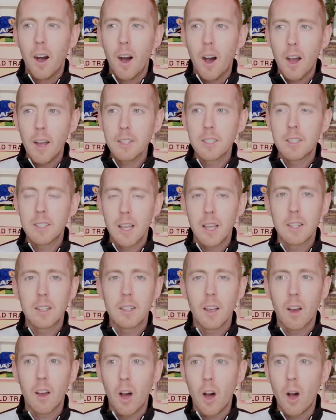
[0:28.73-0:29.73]
I said
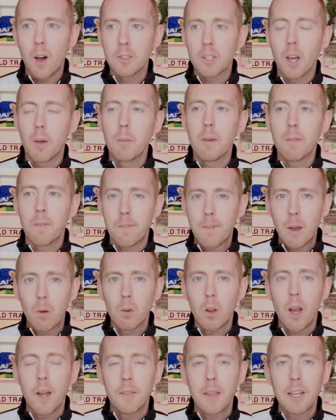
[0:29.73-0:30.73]
at halftime, it
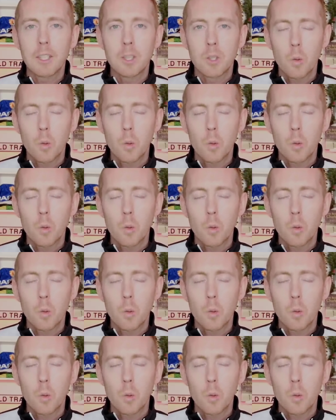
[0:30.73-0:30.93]
felt like that